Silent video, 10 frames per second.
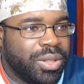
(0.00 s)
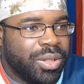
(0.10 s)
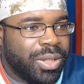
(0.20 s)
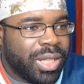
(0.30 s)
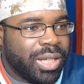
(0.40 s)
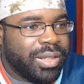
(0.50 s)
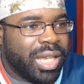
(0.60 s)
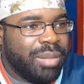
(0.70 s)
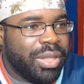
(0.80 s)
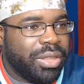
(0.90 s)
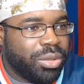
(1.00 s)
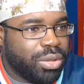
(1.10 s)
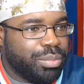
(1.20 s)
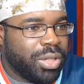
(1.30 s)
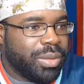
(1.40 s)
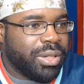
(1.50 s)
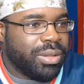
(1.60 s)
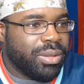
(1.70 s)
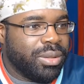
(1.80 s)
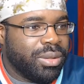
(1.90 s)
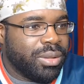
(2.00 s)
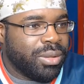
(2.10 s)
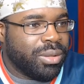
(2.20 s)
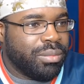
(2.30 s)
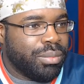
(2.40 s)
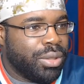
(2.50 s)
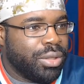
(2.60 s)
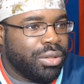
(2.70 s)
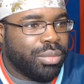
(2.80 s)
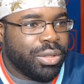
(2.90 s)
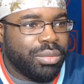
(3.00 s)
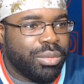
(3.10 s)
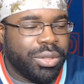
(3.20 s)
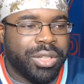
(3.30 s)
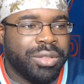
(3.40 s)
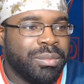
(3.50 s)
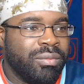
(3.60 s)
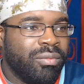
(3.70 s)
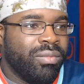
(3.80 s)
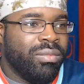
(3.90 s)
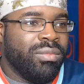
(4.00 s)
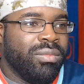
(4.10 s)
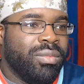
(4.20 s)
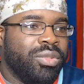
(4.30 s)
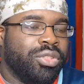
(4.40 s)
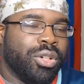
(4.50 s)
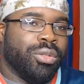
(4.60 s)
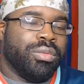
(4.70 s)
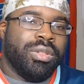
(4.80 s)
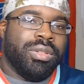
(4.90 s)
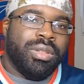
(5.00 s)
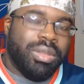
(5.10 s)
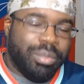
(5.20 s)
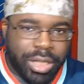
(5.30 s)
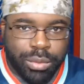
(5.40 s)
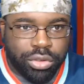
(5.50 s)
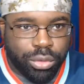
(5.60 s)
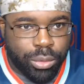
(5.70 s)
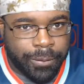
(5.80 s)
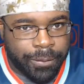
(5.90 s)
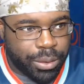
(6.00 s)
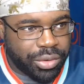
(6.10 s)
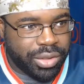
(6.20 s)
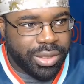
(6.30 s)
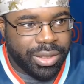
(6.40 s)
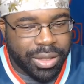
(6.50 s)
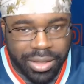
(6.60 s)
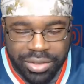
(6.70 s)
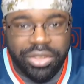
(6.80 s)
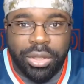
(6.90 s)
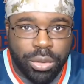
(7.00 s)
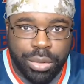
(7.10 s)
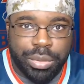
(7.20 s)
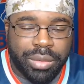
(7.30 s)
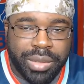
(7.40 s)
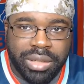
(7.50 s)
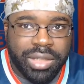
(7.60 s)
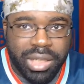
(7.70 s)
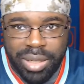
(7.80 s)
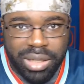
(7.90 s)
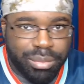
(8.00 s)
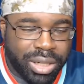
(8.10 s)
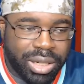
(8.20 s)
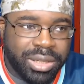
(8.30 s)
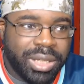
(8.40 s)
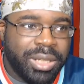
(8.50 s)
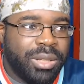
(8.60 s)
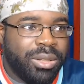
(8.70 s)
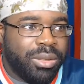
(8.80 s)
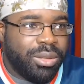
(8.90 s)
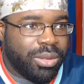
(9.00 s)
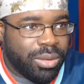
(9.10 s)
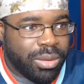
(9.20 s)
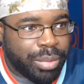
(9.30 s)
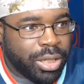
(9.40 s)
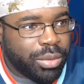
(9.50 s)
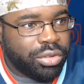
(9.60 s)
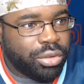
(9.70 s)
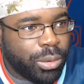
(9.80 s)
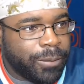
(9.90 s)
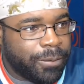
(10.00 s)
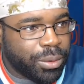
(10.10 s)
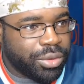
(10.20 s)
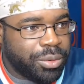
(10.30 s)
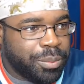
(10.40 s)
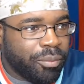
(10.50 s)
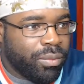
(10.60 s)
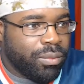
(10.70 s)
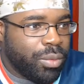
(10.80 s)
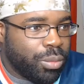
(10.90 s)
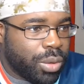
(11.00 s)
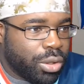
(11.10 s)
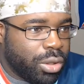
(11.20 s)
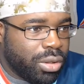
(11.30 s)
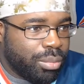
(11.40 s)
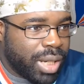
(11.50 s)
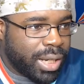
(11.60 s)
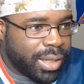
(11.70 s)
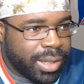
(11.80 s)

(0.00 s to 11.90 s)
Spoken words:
Then came the third period. Oh boy, oh boy, oh boy. So, the Penguins scored first, and this is the third period, keep that in mind. The Penguins scored first with a goal by